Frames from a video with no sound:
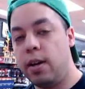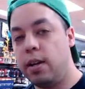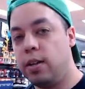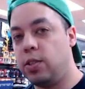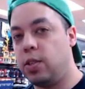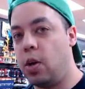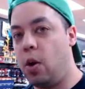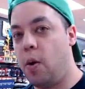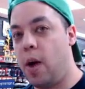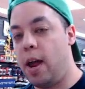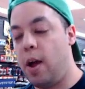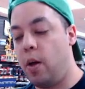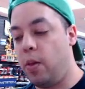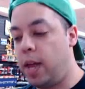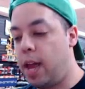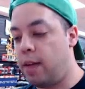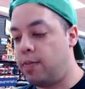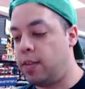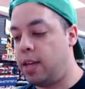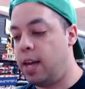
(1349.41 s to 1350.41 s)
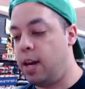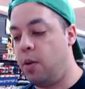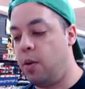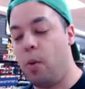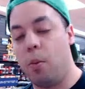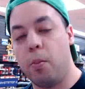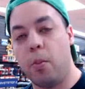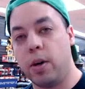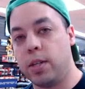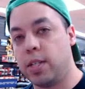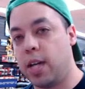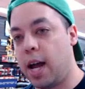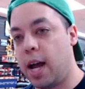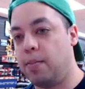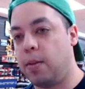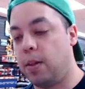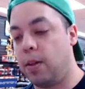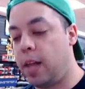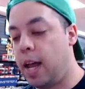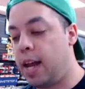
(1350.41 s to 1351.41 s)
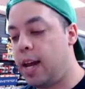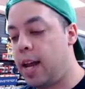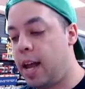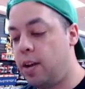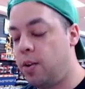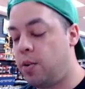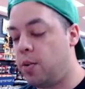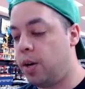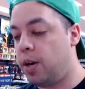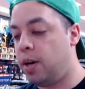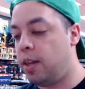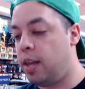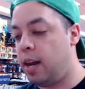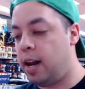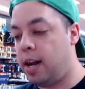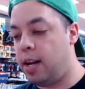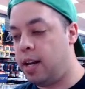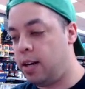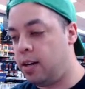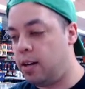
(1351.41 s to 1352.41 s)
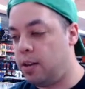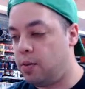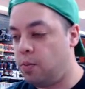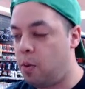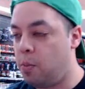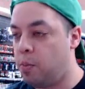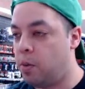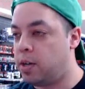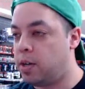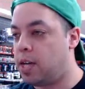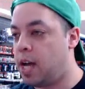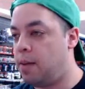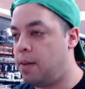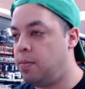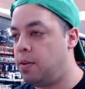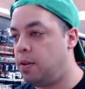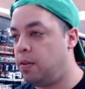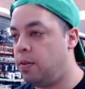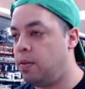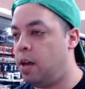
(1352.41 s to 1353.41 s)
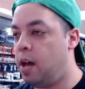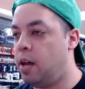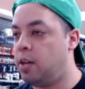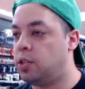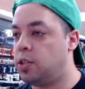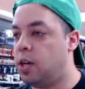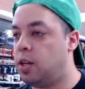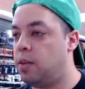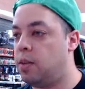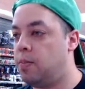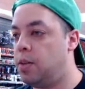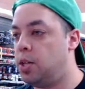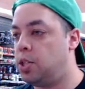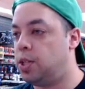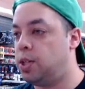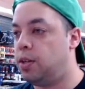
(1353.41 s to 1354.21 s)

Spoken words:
So I only have to hit it 1 more time to light Endor, and then I need it 1 more time to start the mission.